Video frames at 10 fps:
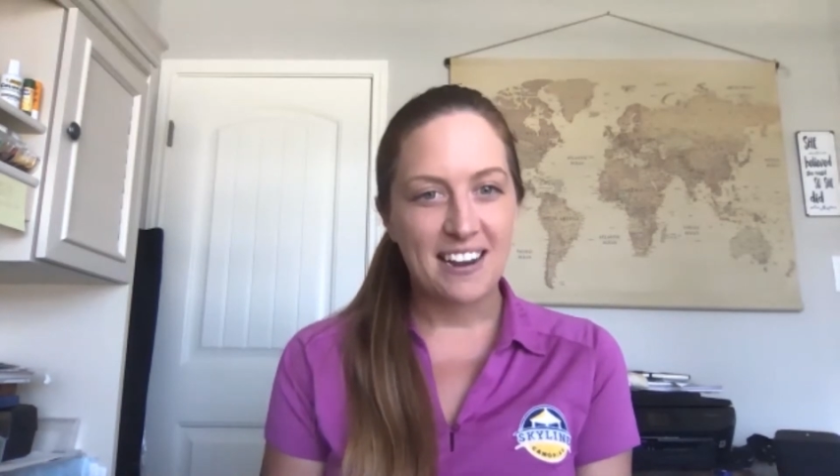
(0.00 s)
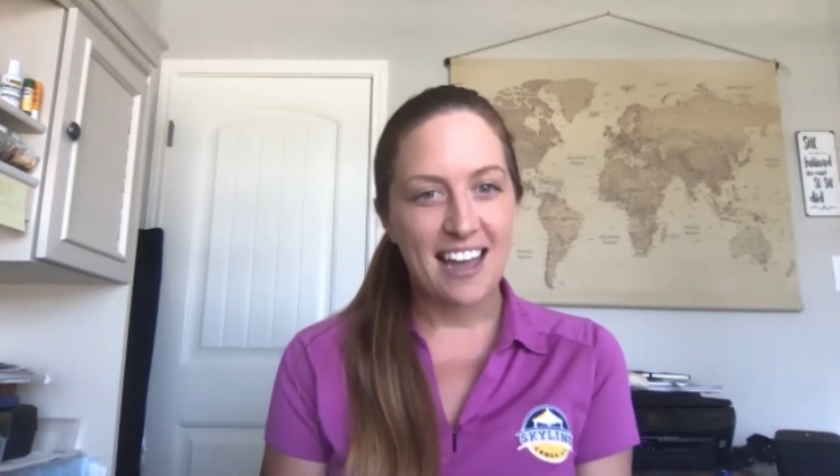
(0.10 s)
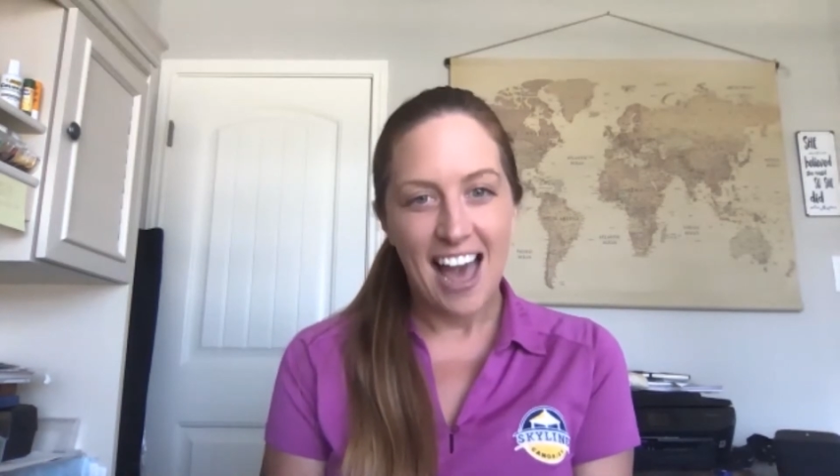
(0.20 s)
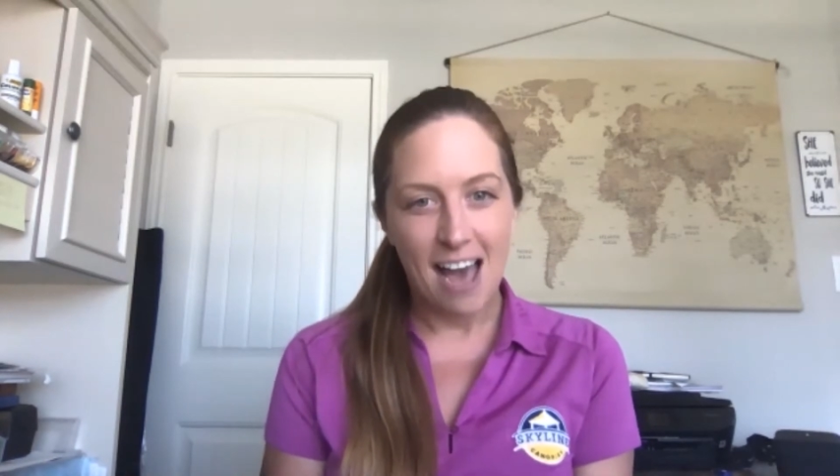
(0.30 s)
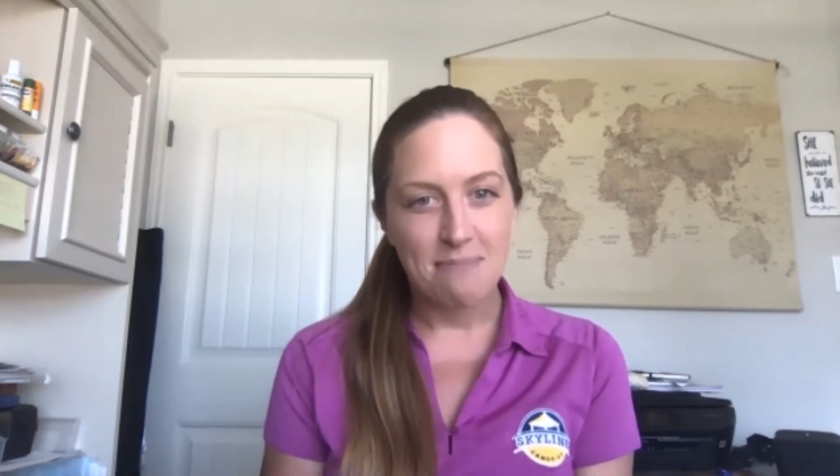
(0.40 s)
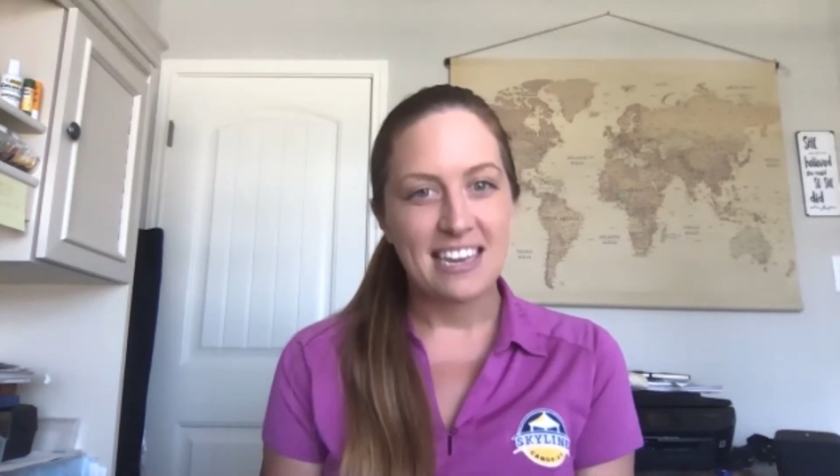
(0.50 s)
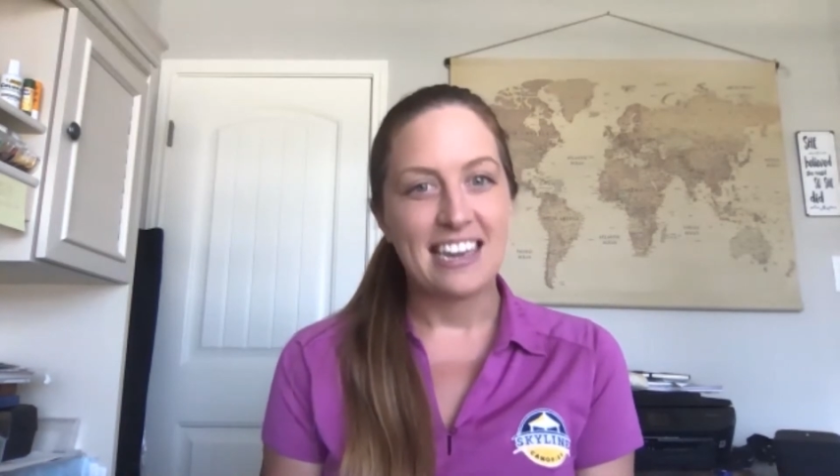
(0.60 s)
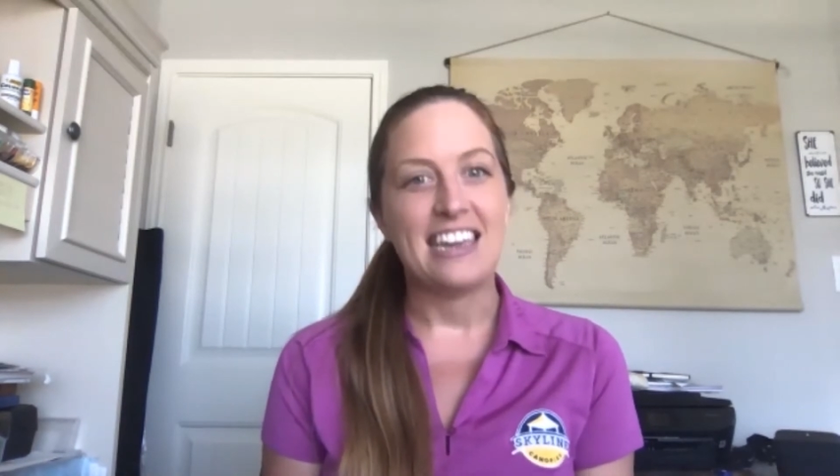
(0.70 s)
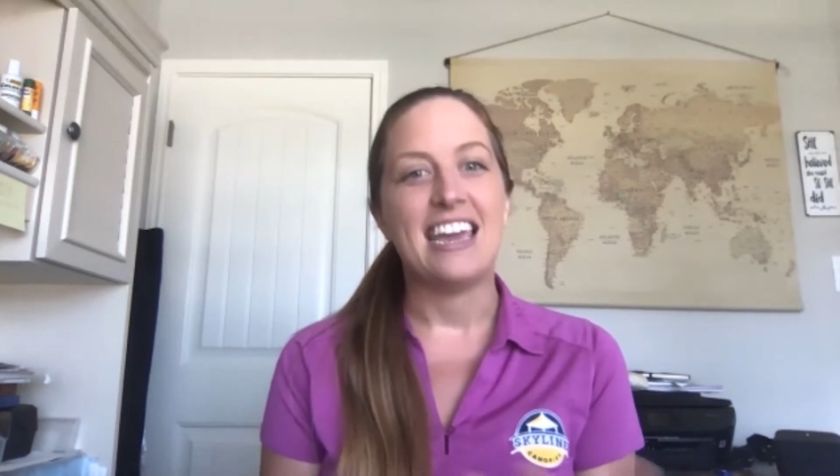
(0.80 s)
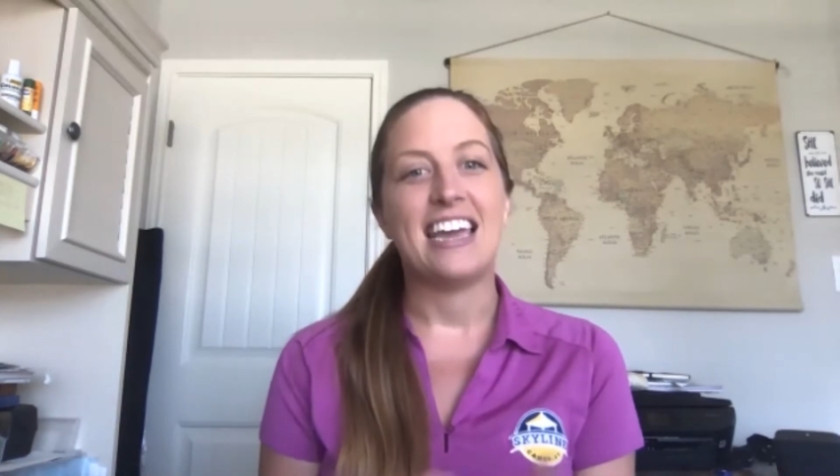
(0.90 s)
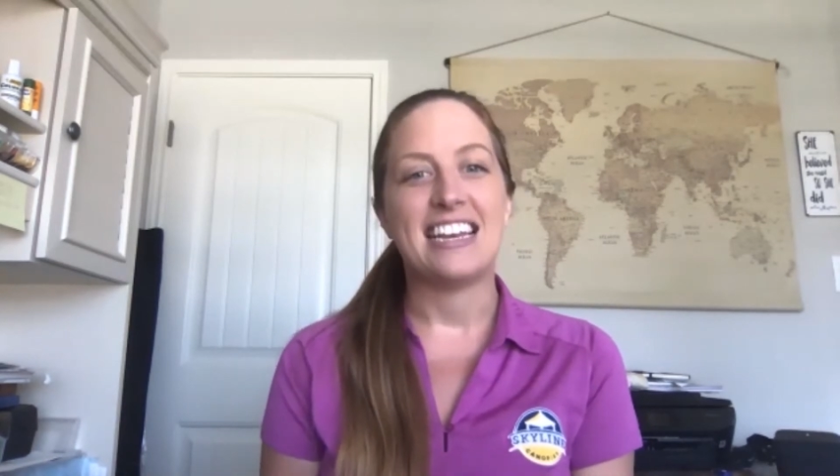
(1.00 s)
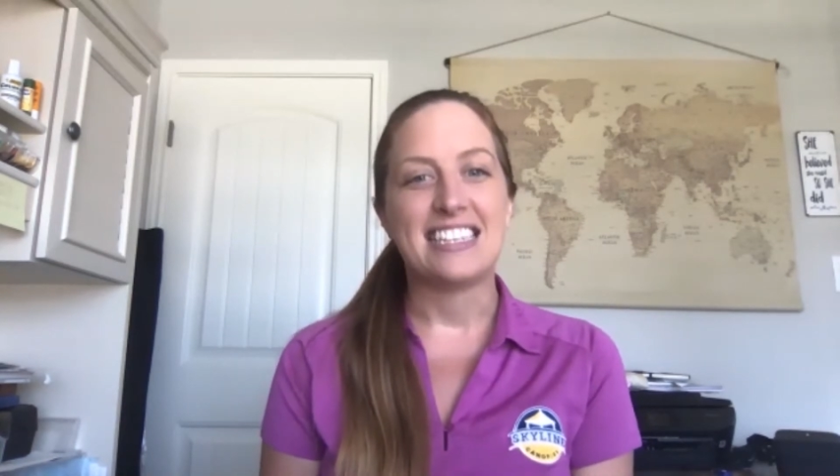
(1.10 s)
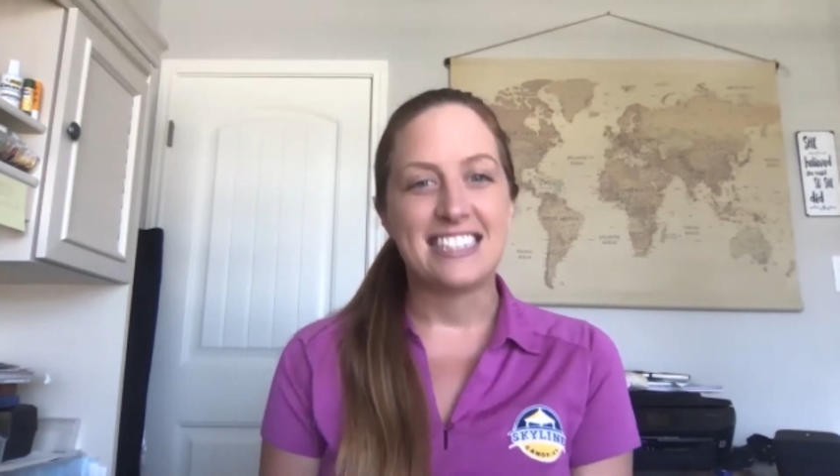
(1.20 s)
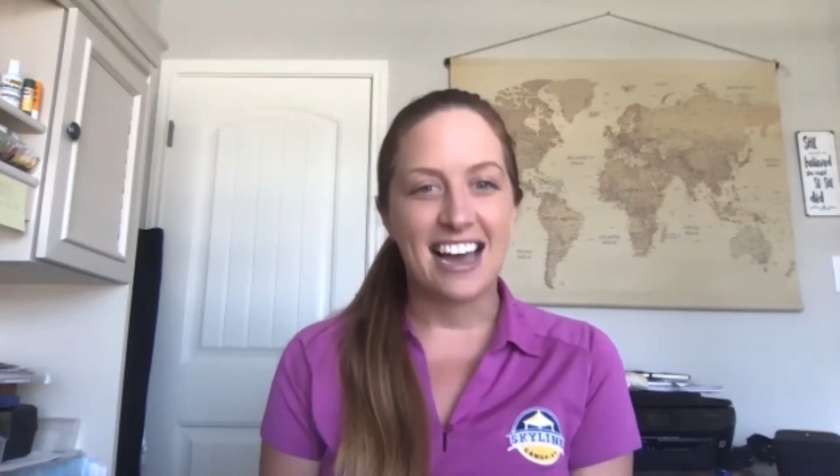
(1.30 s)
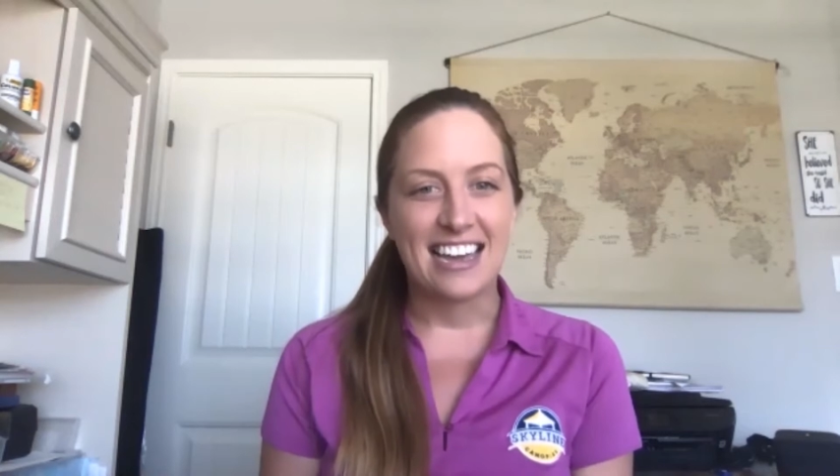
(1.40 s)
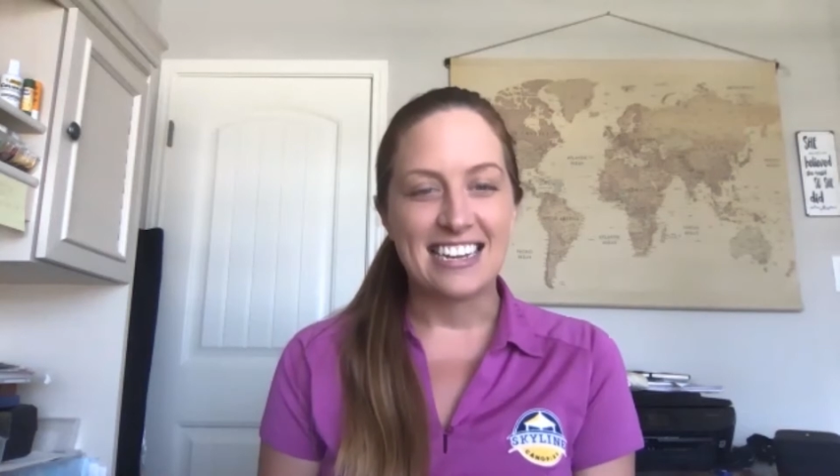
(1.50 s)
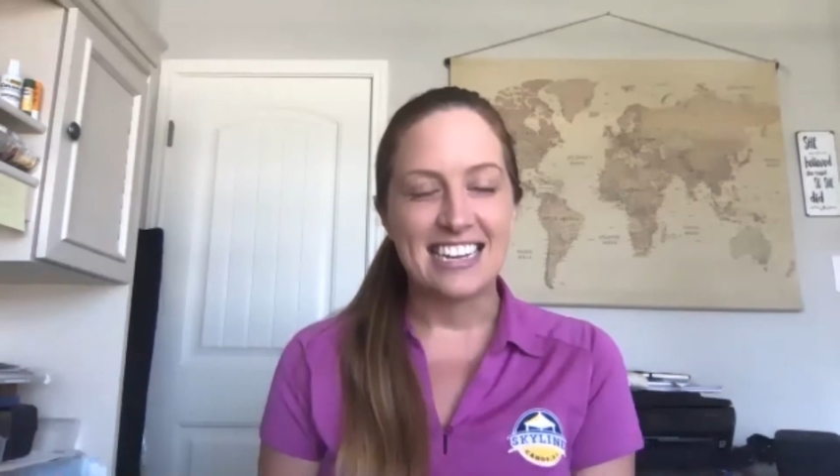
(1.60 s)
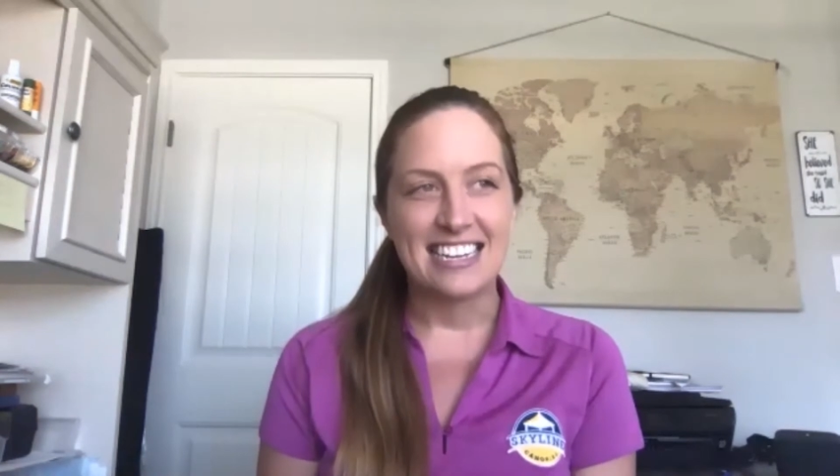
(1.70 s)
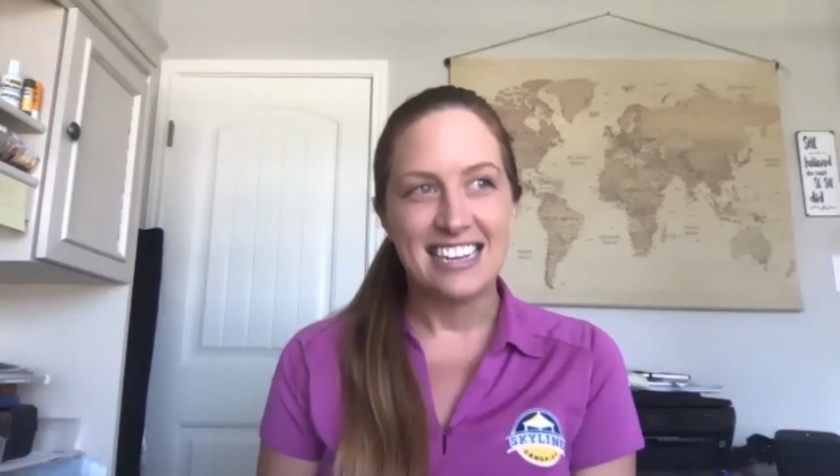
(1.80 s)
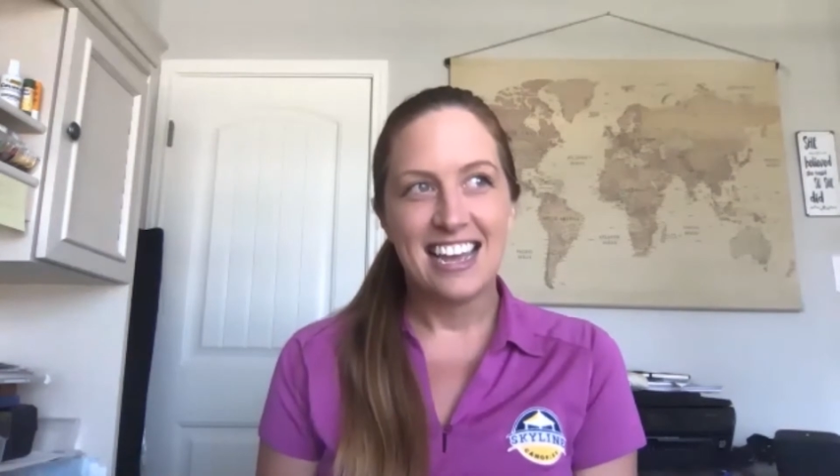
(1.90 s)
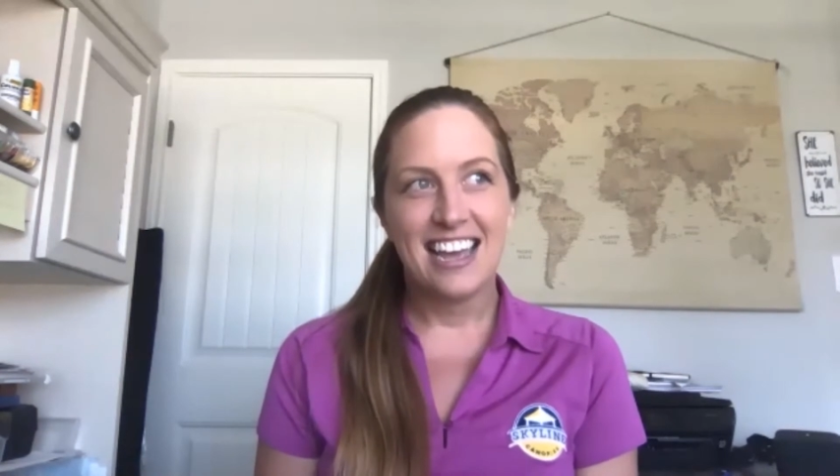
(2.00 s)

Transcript: happy and excited